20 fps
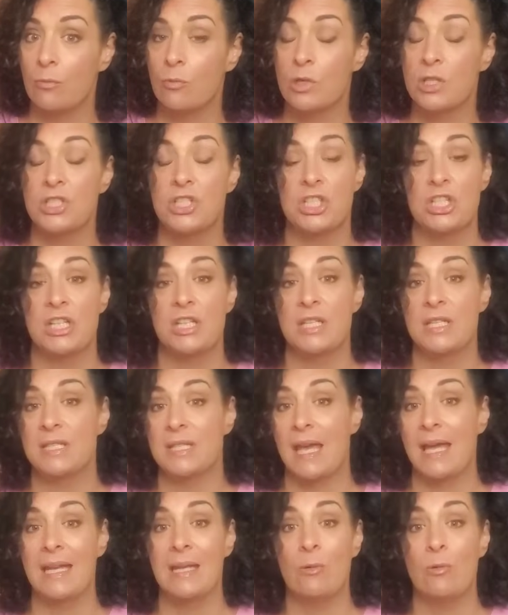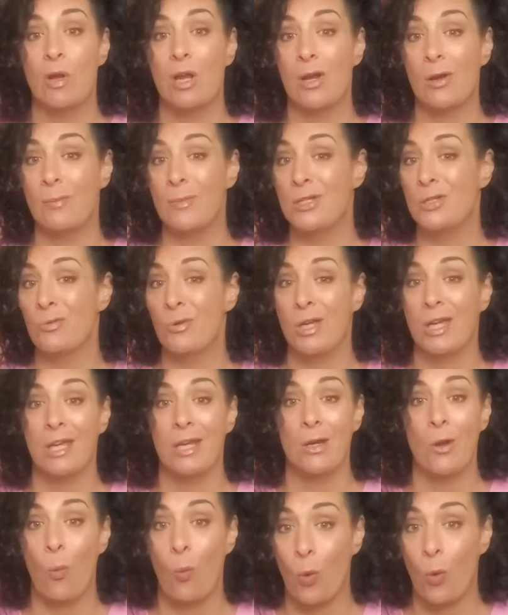which is anywhere
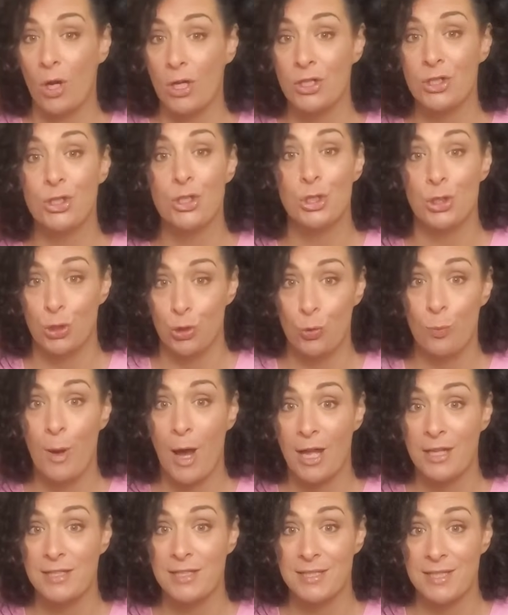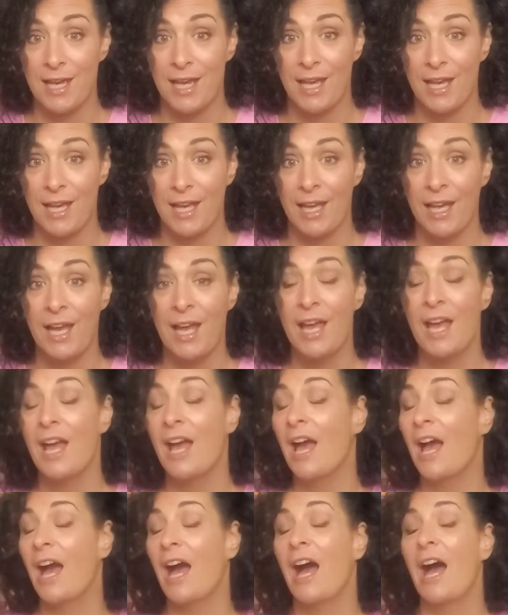between 1 to 2 pots a day.
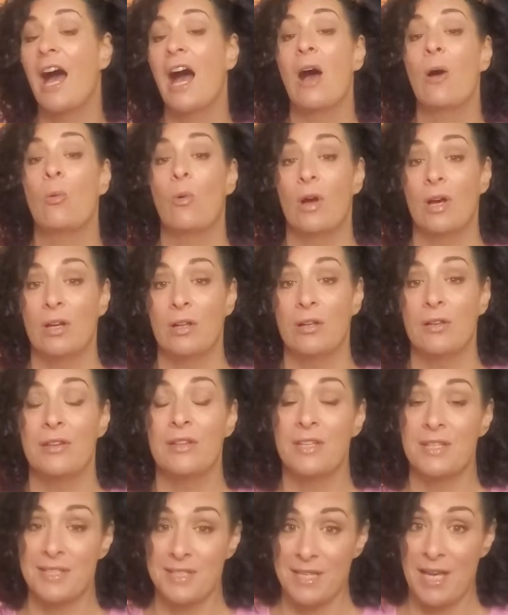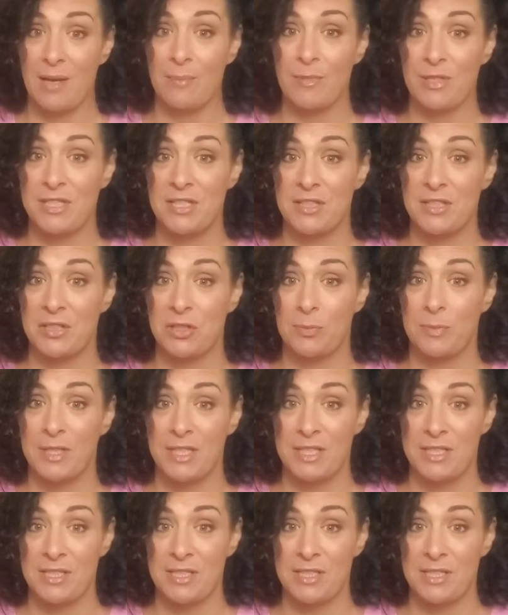Well, this time it's a little bit